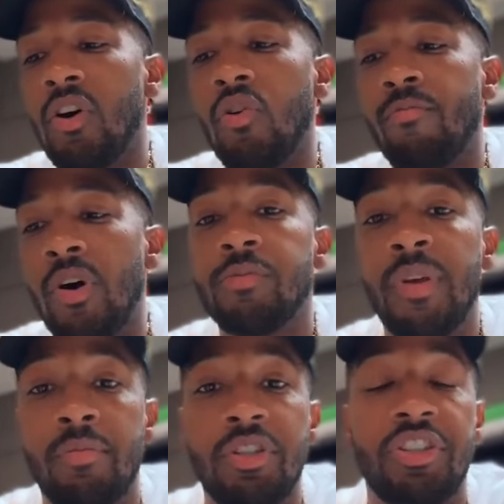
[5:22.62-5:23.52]
So
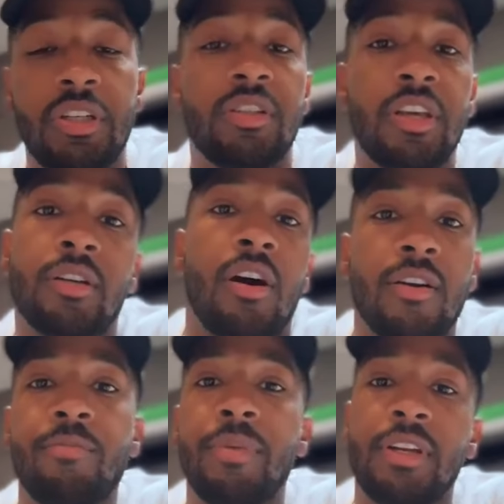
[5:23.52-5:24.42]
most people just get
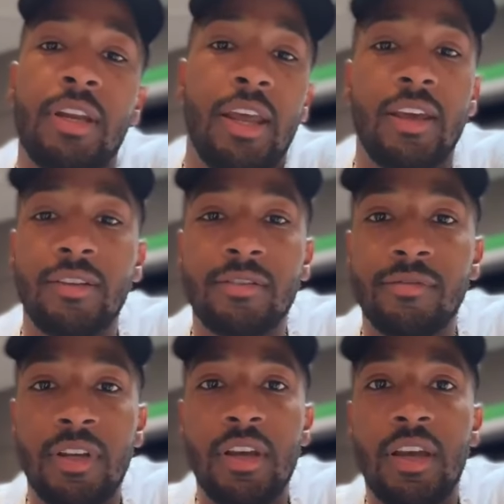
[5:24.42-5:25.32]
caught up in the net.
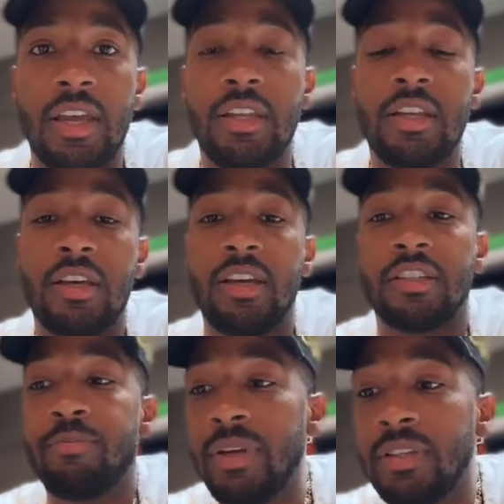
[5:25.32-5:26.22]
And the
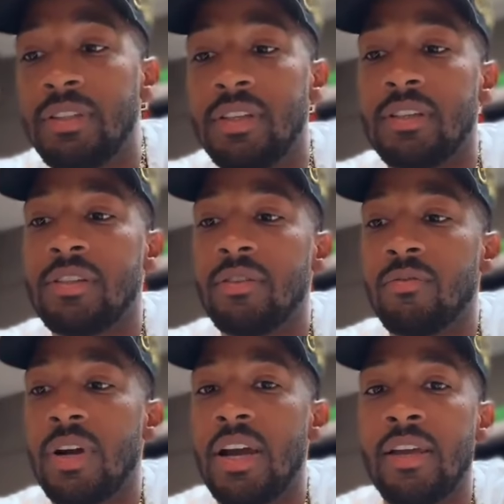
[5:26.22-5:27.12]

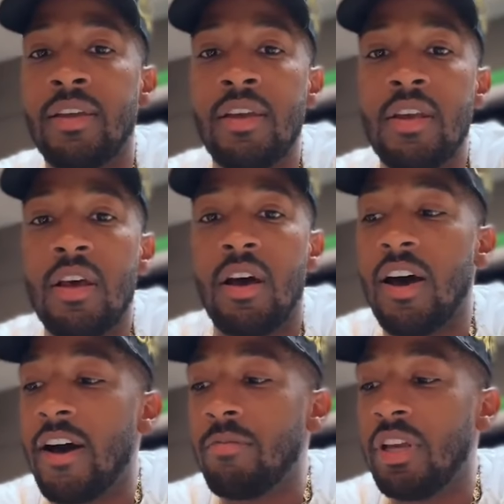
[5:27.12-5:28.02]
expenses, right,
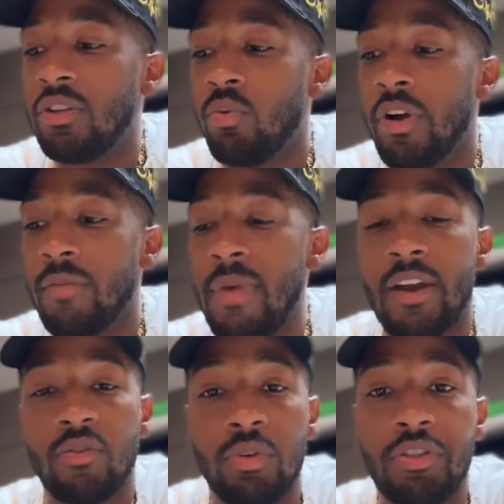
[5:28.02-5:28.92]
is where it
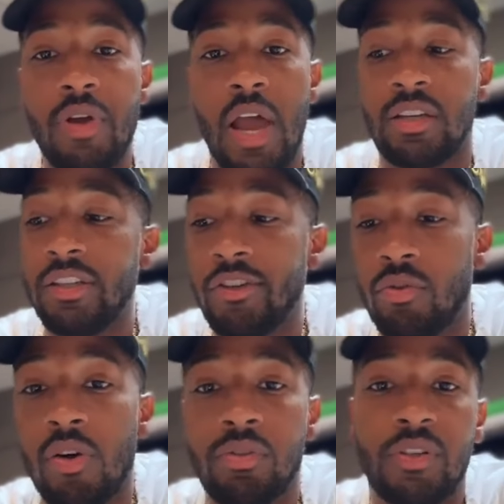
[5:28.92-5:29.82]
matters. What you actually
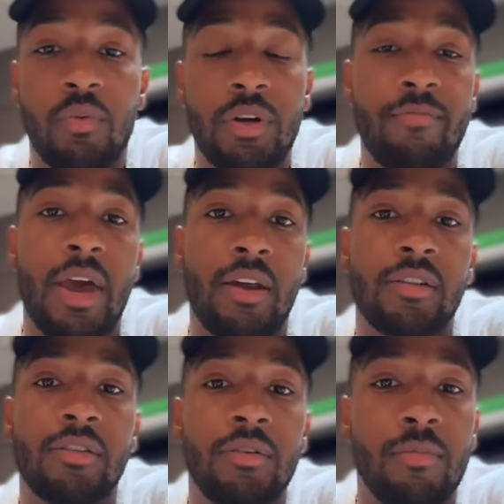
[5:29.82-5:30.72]
gross are what
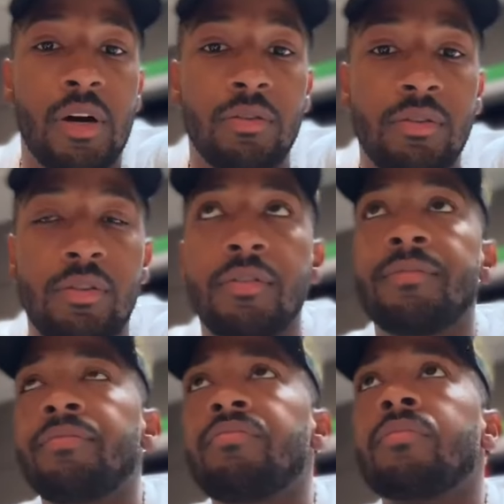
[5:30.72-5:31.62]
matters the most.